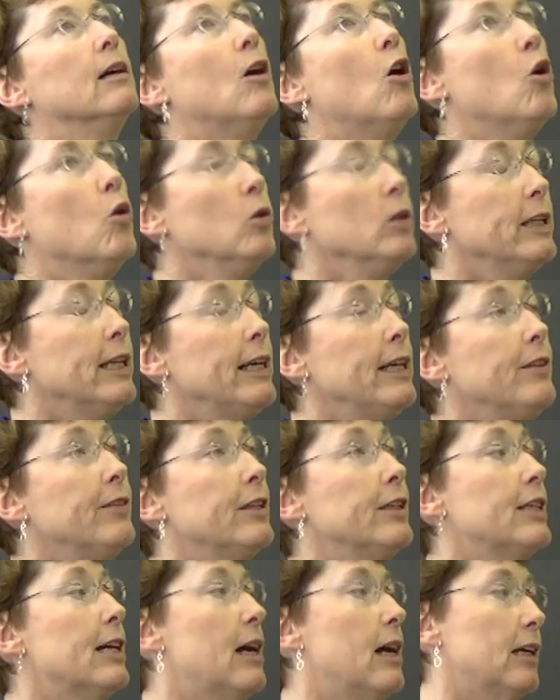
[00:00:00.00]
Only
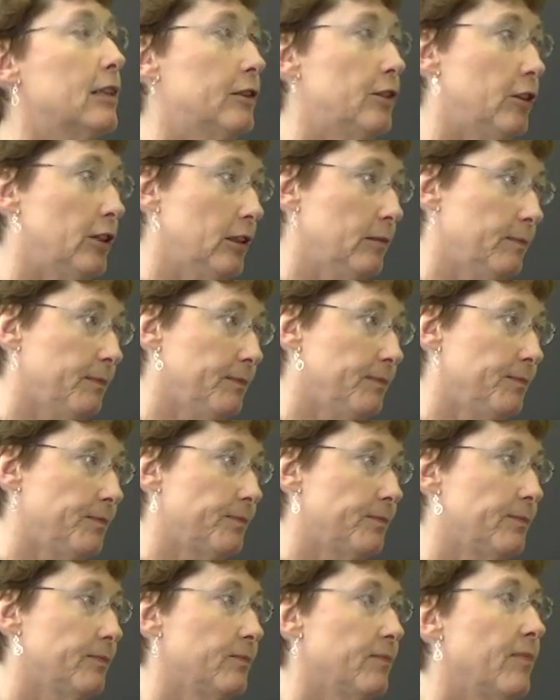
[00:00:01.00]
the doctor.
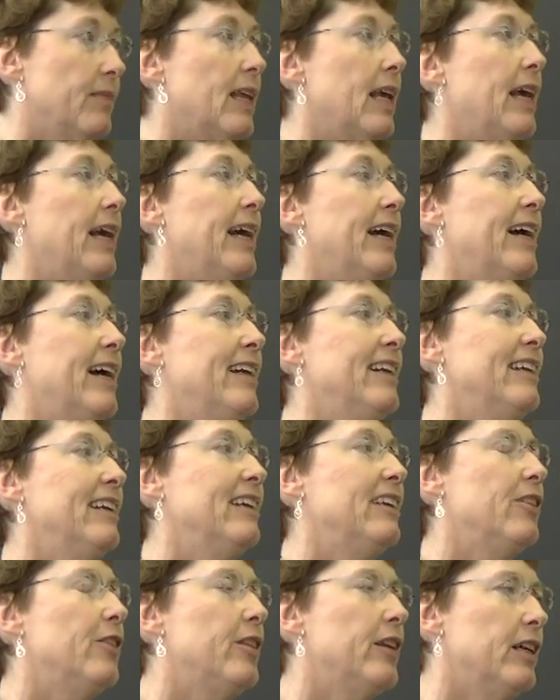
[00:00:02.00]
And
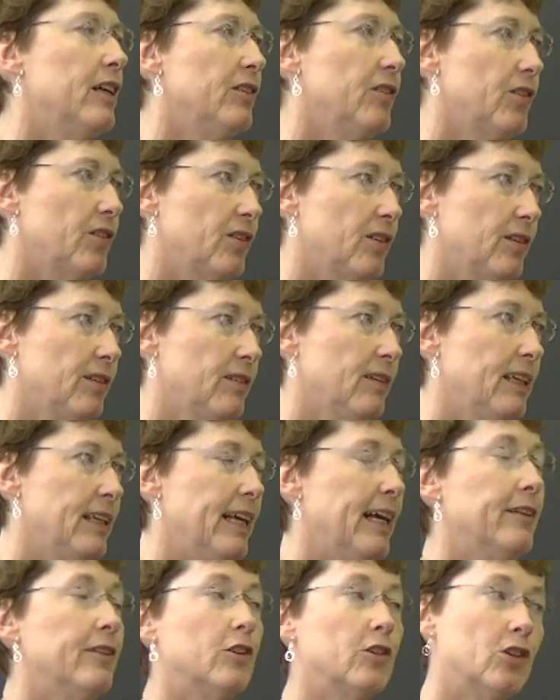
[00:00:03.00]
this,
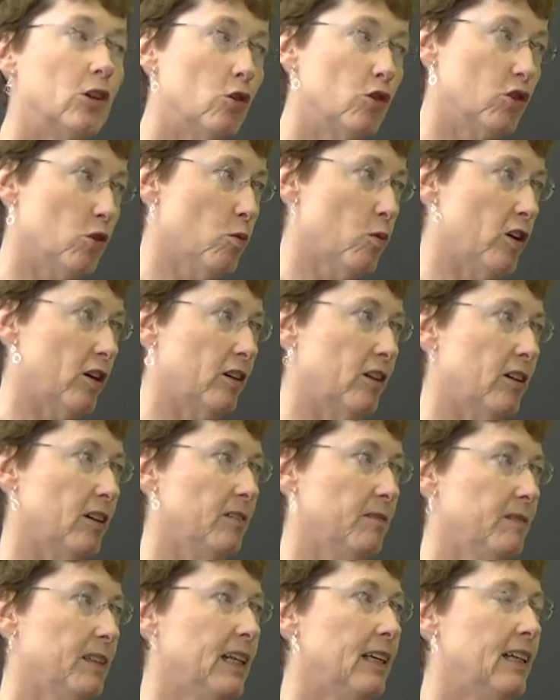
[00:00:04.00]
and the social worker.
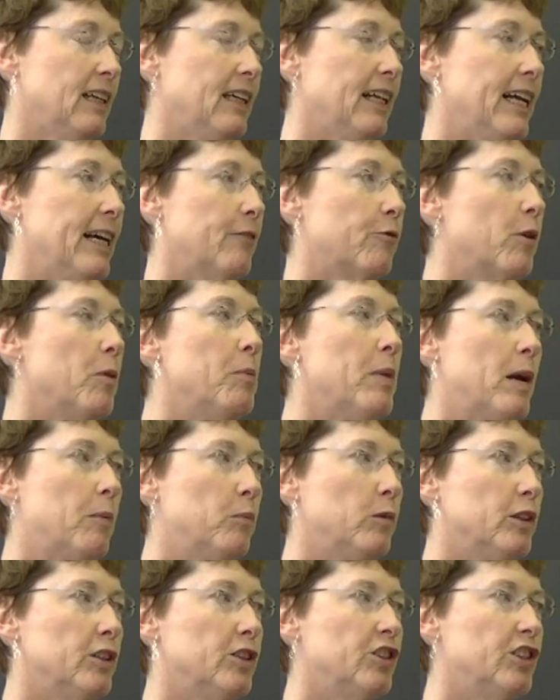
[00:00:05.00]
And
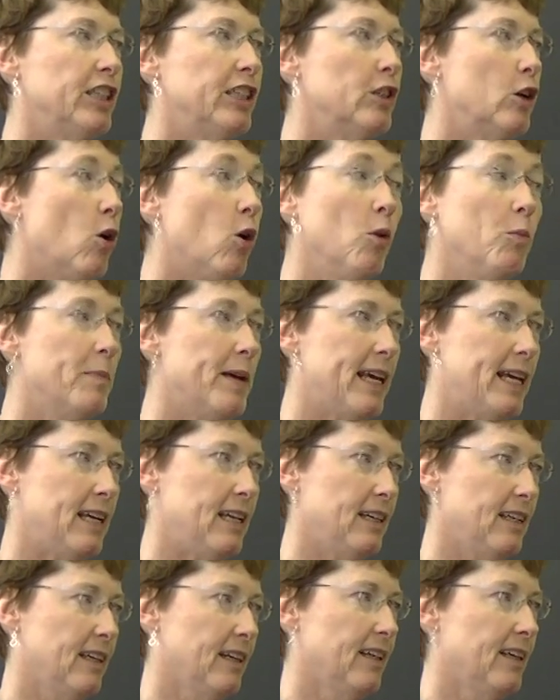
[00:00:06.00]
remember, she told
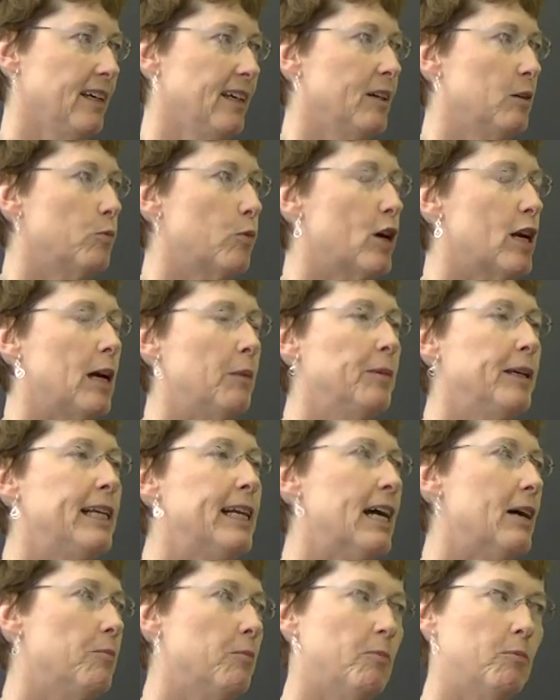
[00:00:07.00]
me probably
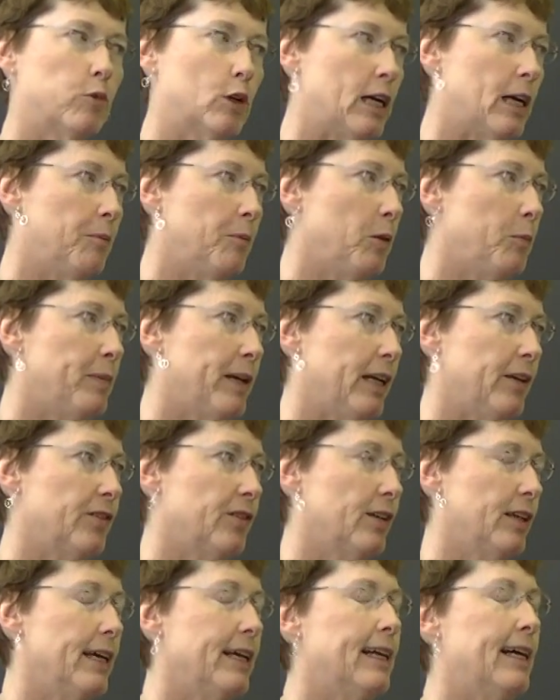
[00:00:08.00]
not probably
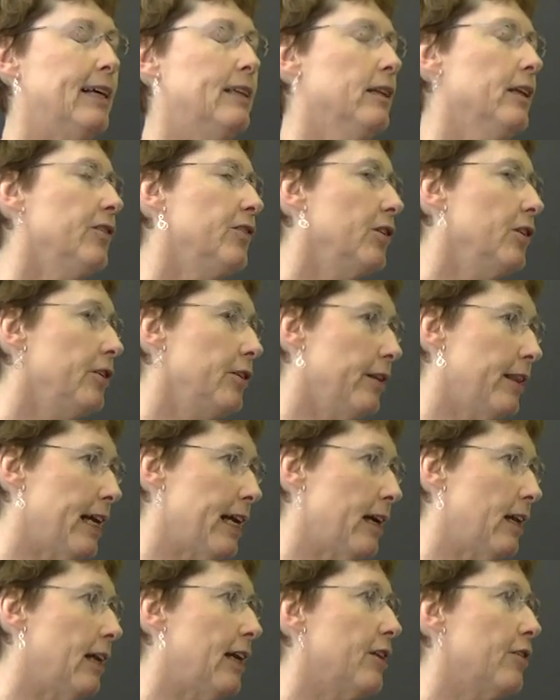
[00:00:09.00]
best yeah. and i listened to
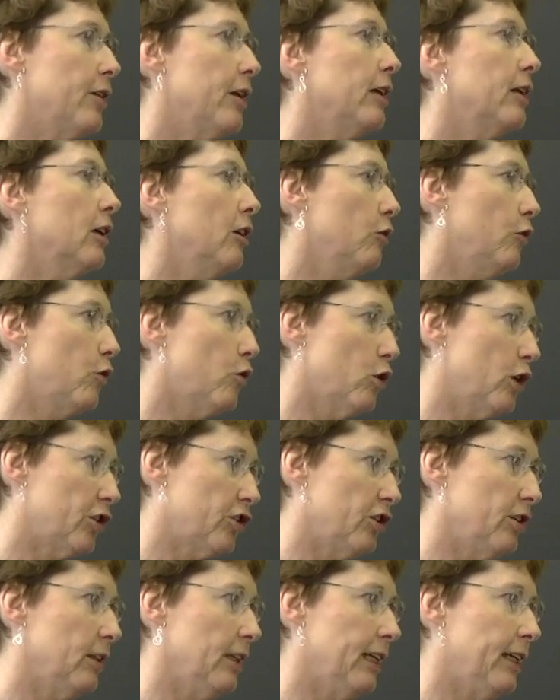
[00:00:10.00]
that i think
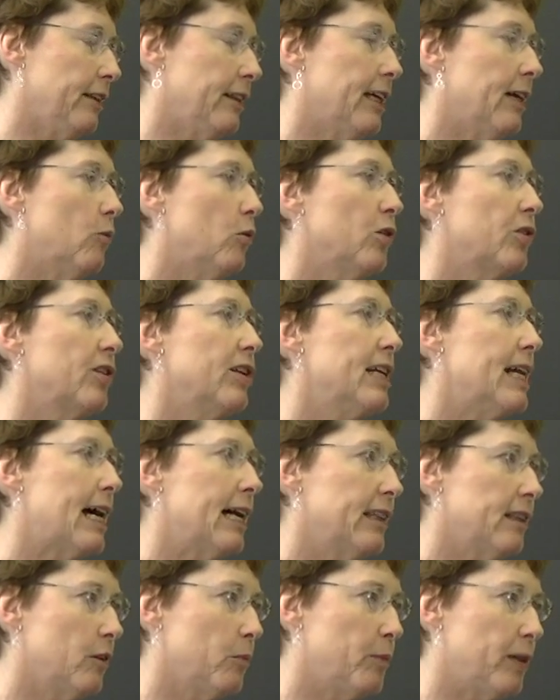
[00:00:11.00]
unfortunately yeah. that was
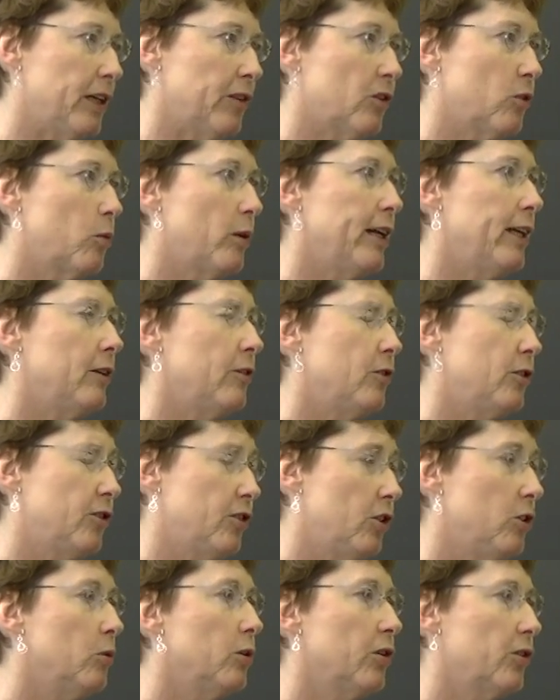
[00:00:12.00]
not the best way to,
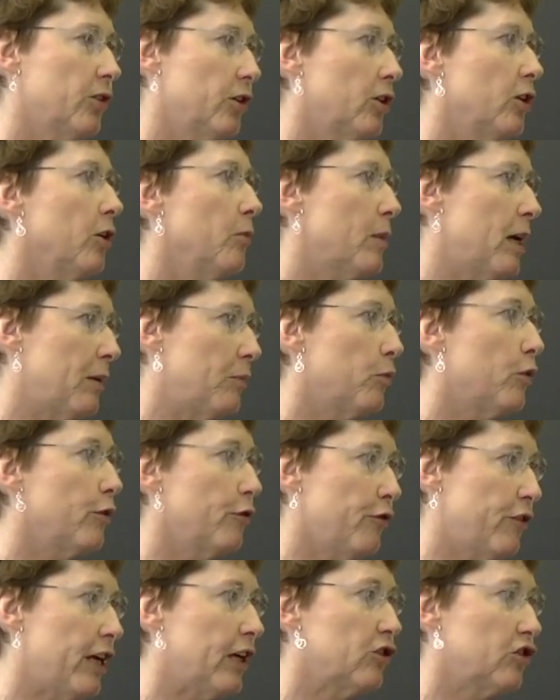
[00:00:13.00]
to assert my
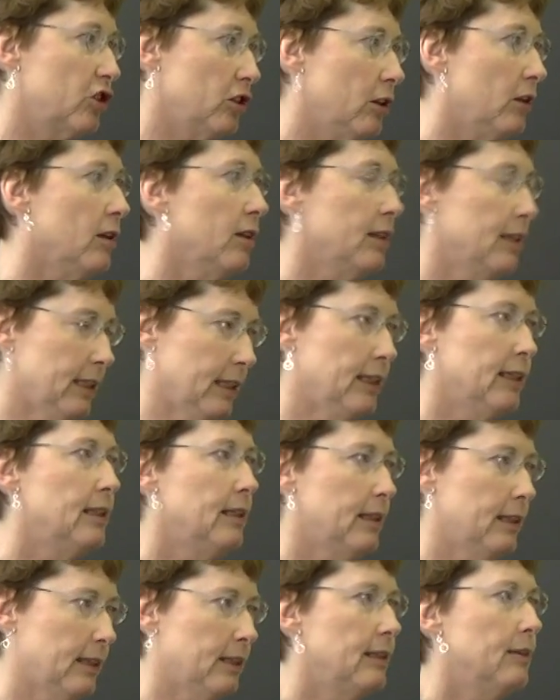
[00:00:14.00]
professional
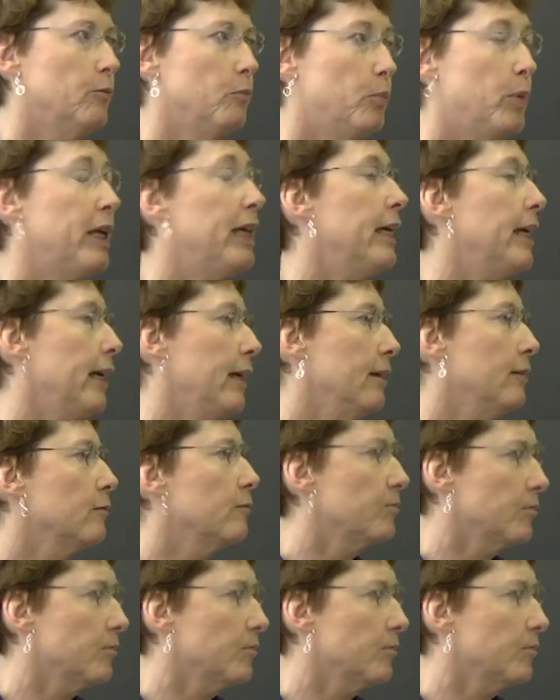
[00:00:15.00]
it being seemed, it